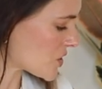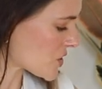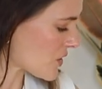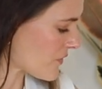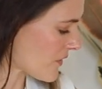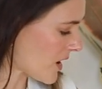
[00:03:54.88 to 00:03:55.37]
you
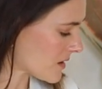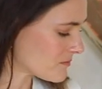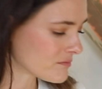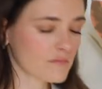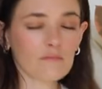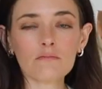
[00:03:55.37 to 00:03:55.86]
so far.
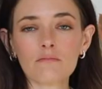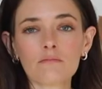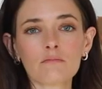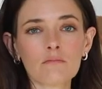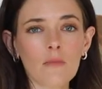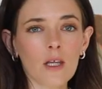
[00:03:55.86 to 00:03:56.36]

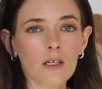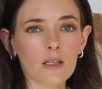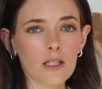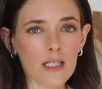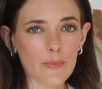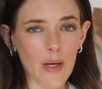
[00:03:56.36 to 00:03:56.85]

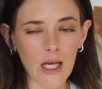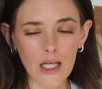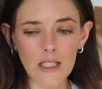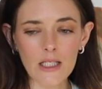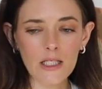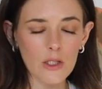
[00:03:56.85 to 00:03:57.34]
These
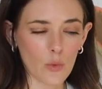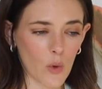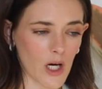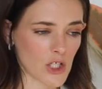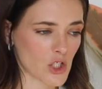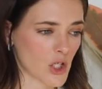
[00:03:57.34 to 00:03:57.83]
pants, the
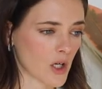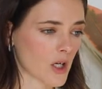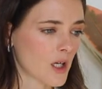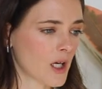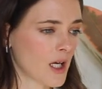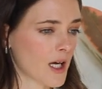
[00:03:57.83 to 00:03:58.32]
white
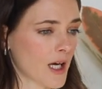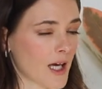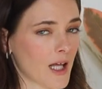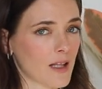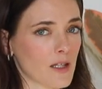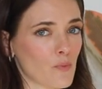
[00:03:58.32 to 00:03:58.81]
shirt,
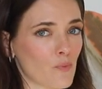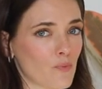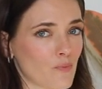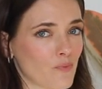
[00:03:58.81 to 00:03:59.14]
and the